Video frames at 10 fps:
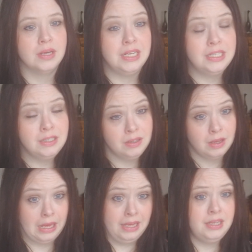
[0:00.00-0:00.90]

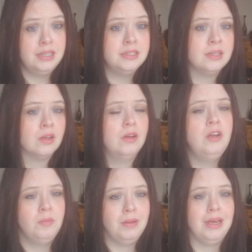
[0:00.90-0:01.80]
he's
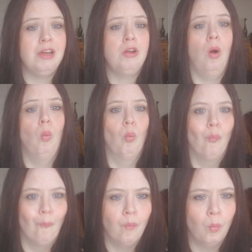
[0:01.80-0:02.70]
gonna be in
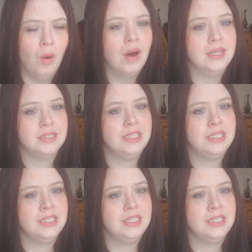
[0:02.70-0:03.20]
white.